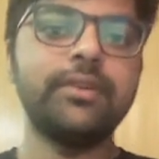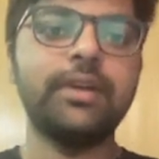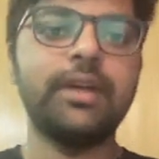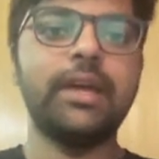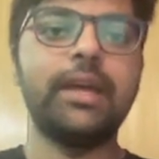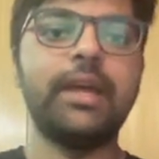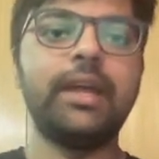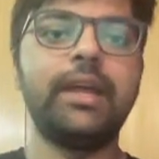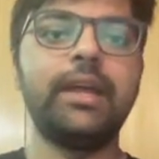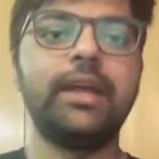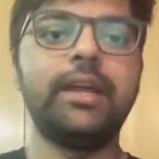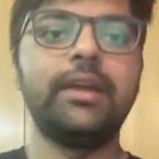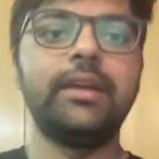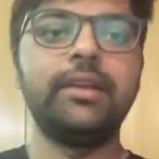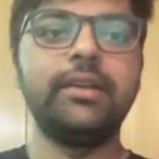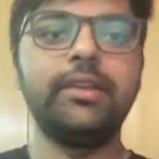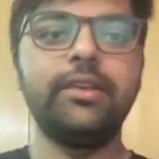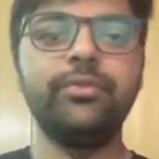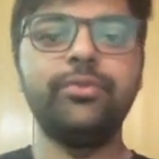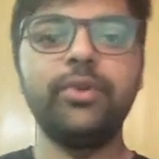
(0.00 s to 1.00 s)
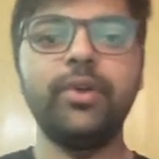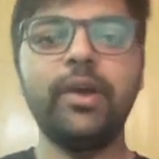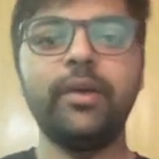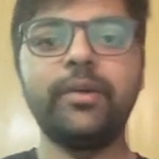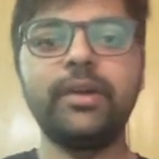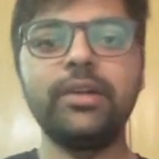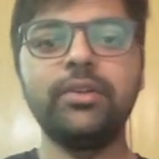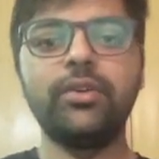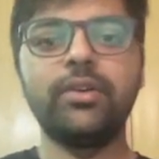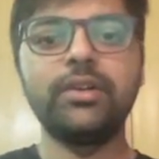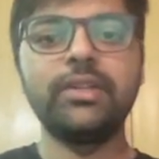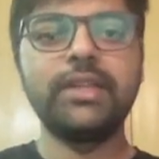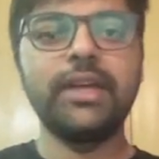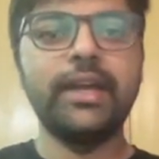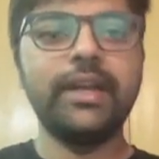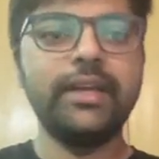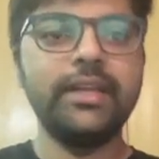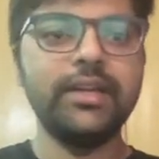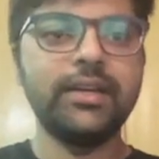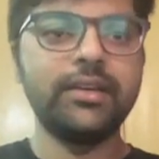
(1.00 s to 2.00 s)
And if you haven't got the
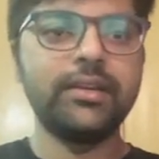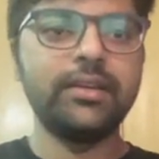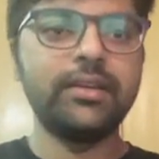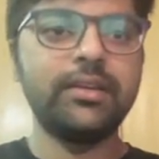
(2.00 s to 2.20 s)
idea,